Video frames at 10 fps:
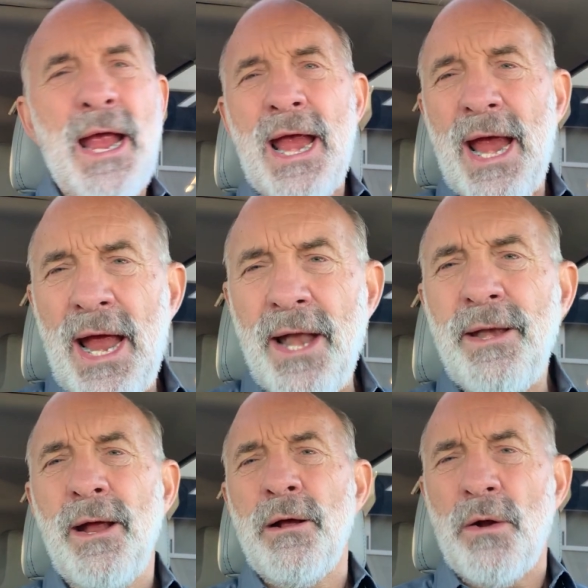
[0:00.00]

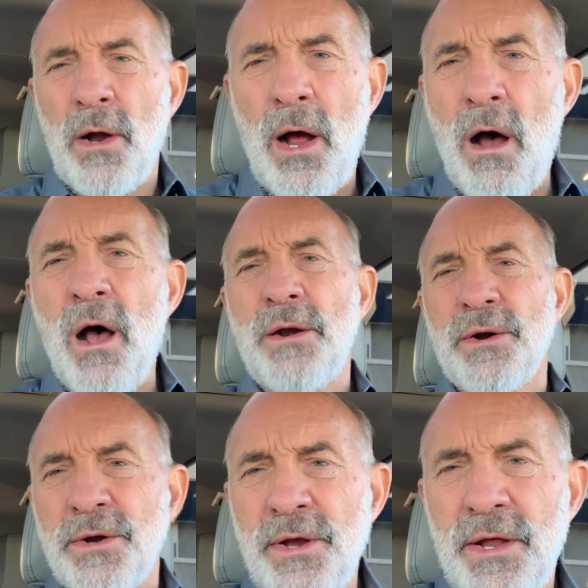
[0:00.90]
and
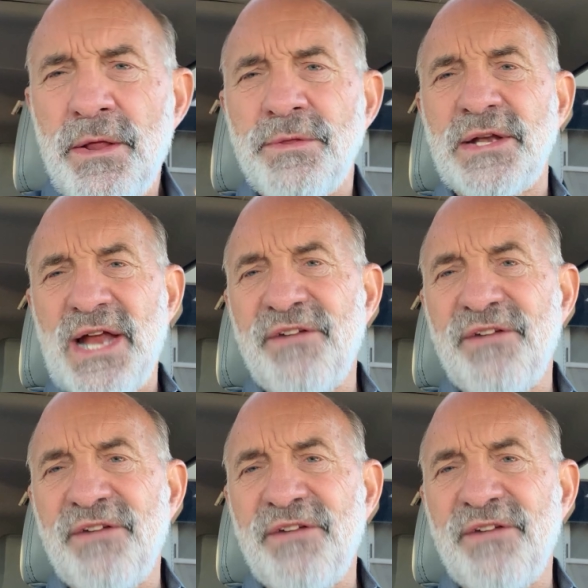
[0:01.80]
honored the Day